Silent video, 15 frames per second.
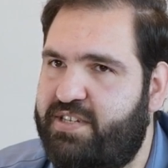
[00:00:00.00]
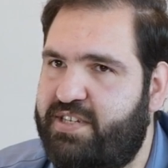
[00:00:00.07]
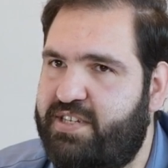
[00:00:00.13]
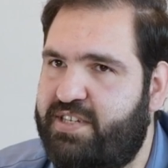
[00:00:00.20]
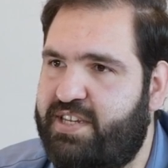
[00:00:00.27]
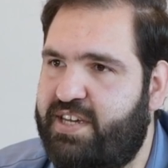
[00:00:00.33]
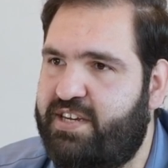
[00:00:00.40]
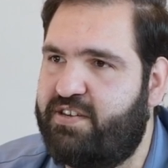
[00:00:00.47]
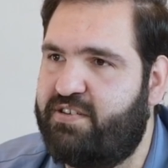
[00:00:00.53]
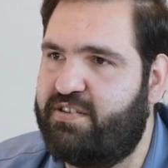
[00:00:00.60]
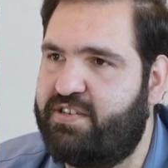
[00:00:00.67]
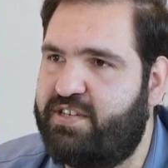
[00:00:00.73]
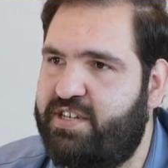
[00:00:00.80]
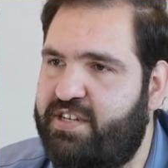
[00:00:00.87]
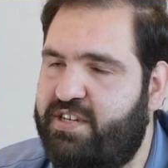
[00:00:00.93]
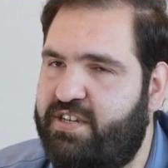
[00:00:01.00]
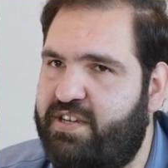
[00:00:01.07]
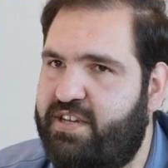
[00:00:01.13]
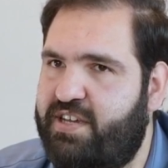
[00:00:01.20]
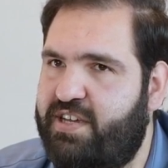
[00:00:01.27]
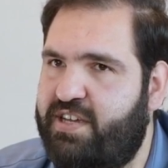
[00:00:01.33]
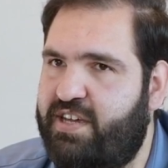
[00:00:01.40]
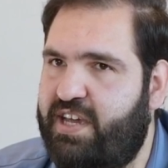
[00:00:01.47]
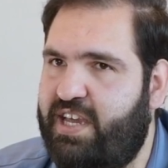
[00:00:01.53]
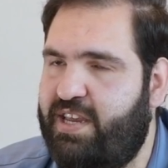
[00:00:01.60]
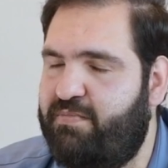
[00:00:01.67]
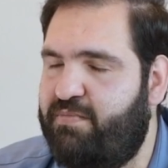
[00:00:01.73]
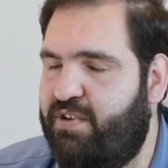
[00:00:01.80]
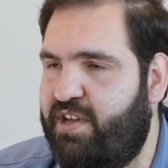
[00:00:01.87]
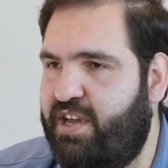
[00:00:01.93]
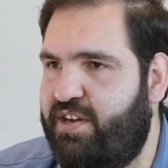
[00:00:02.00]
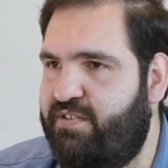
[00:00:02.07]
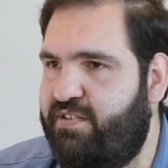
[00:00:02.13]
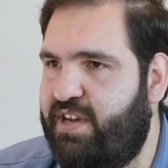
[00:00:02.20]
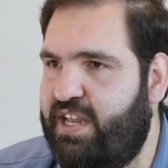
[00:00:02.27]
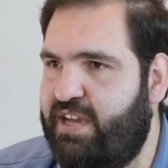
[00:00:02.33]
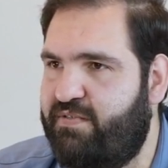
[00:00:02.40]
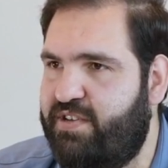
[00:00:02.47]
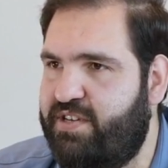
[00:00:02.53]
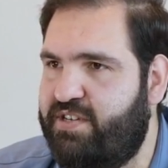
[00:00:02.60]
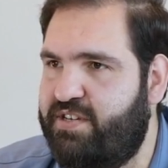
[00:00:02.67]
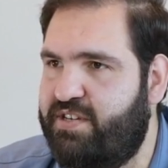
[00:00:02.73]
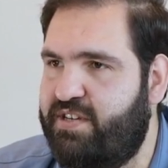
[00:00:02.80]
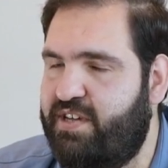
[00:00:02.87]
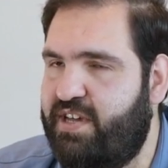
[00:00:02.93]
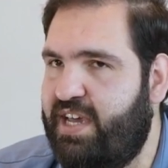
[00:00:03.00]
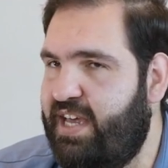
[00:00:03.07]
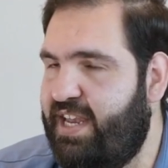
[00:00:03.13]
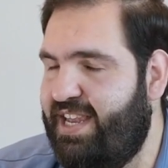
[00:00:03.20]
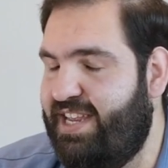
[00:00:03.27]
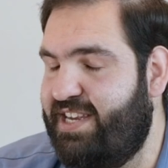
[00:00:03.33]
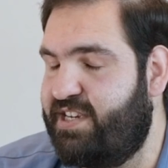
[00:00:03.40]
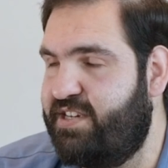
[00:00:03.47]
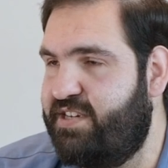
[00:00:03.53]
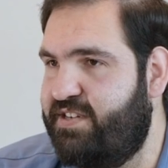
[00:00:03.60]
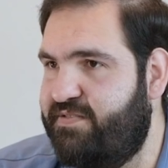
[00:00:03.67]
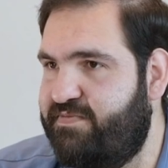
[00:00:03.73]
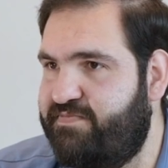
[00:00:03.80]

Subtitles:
cytology, and Bulgarian language, and Latin.